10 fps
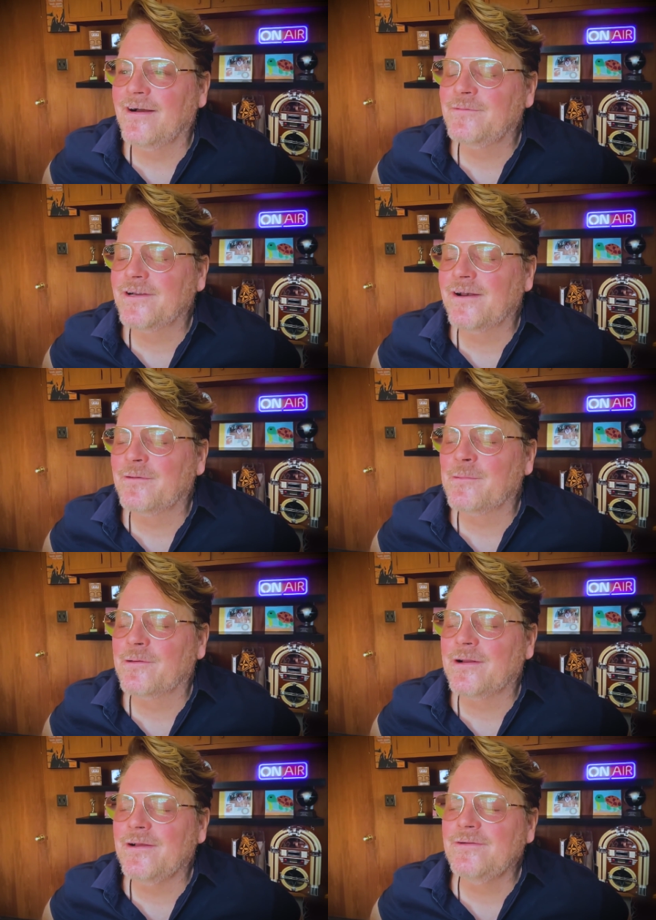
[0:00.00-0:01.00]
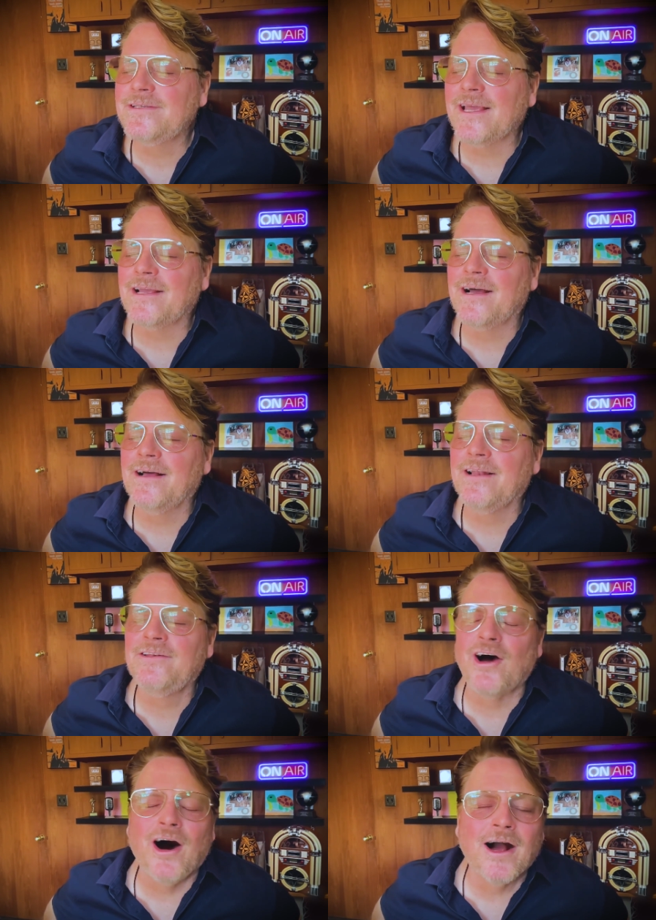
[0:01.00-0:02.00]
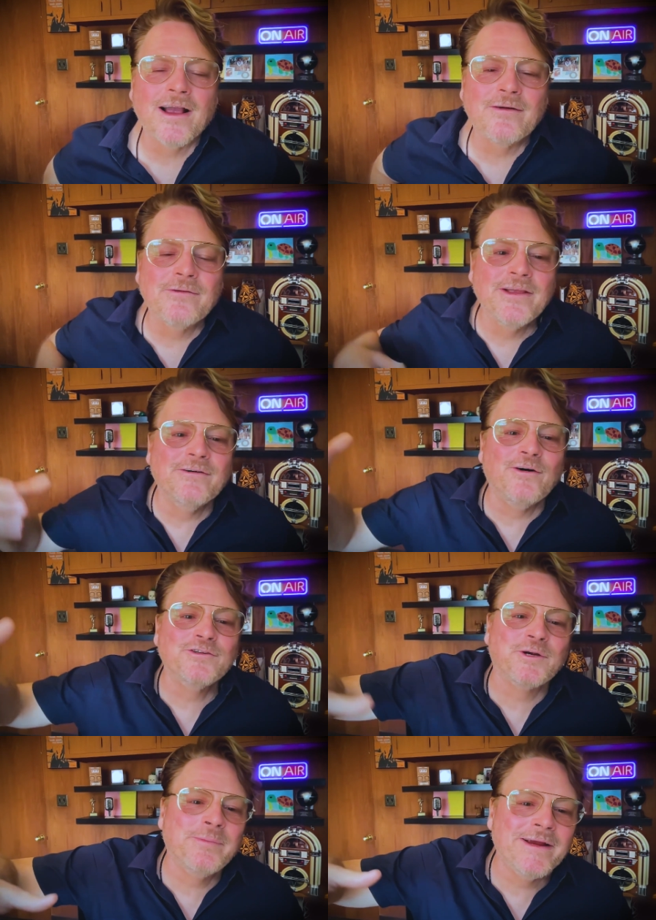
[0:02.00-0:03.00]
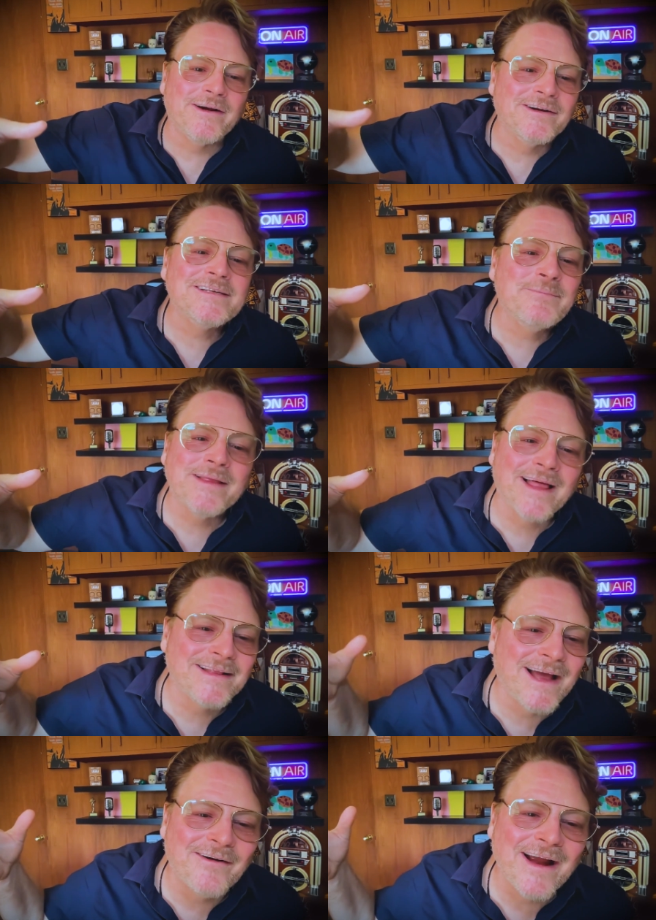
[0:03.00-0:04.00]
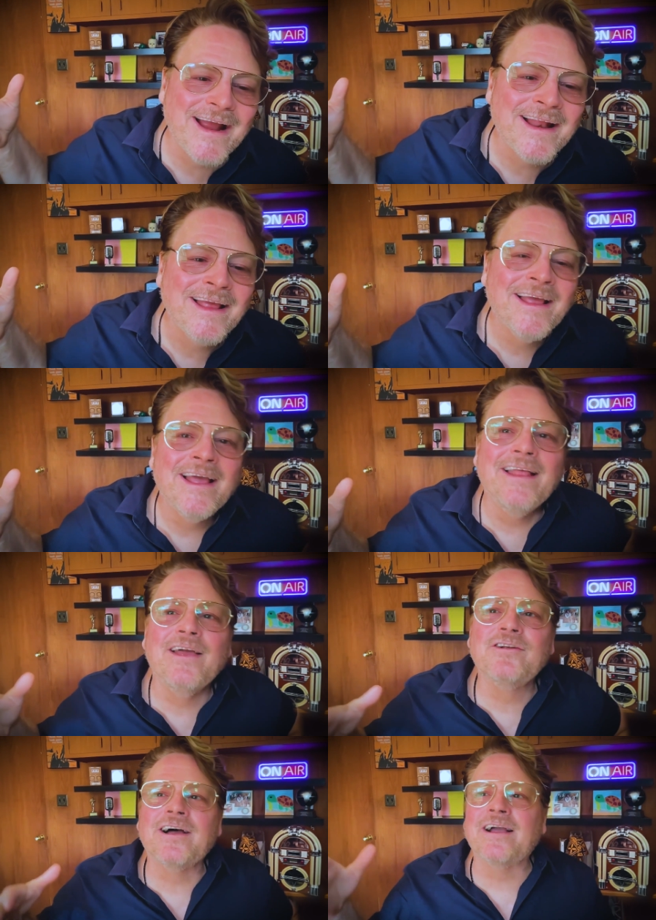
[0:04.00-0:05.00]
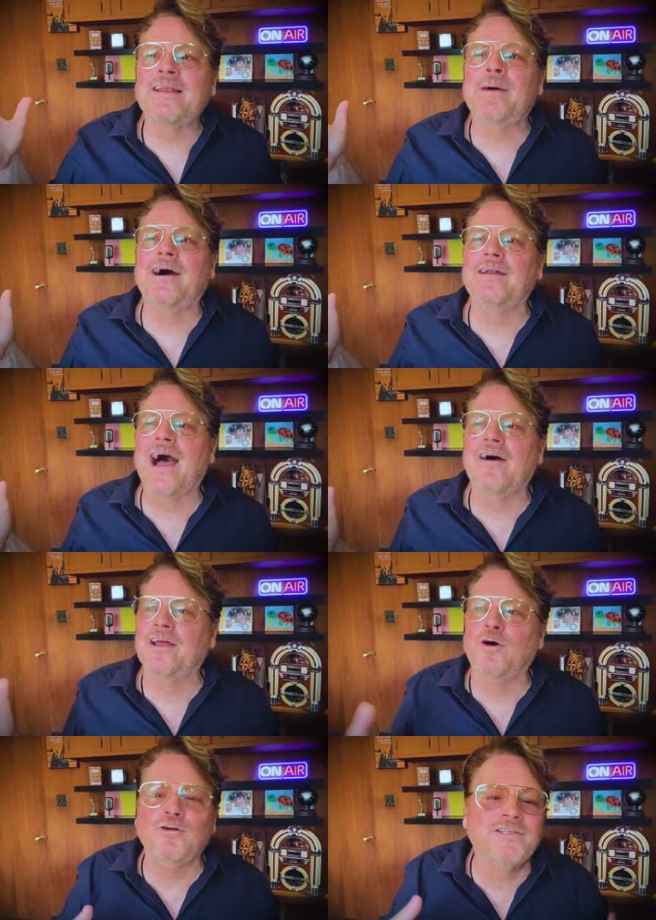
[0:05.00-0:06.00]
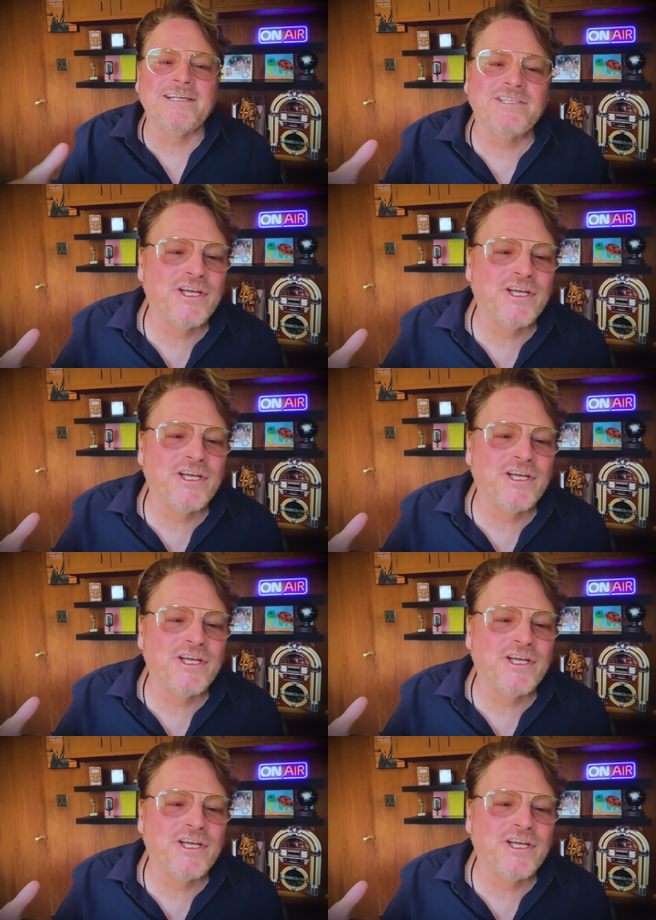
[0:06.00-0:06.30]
I'm trying to remember what it, it was like a, a dock where you hold yep. your beer or something like that, right? Yep, exactly. And they're talking about how it holds it